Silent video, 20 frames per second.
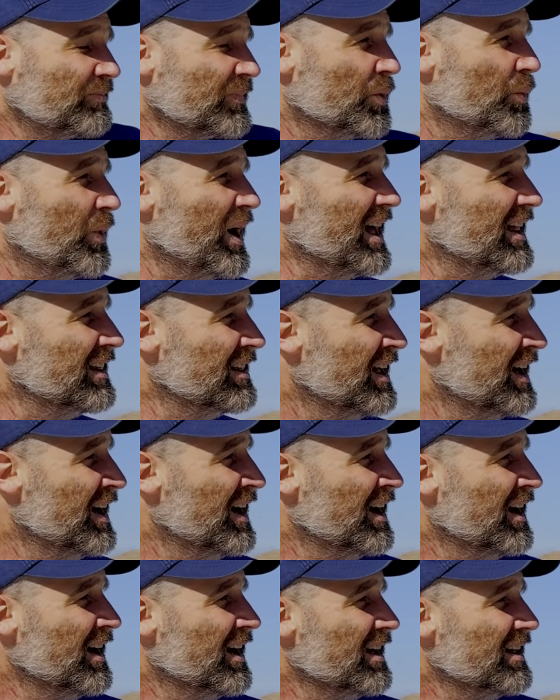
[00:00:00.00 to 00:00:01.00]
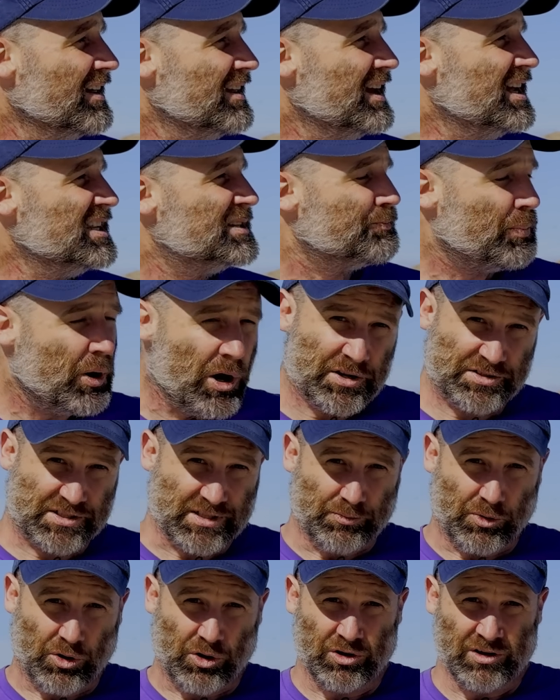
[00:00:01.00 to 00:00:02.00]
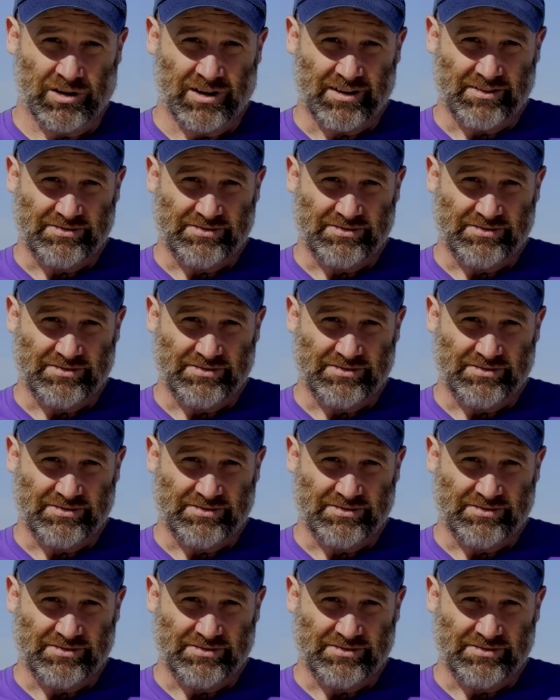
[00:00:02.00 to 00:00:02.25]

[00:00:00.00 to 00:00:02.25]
Well, it's possible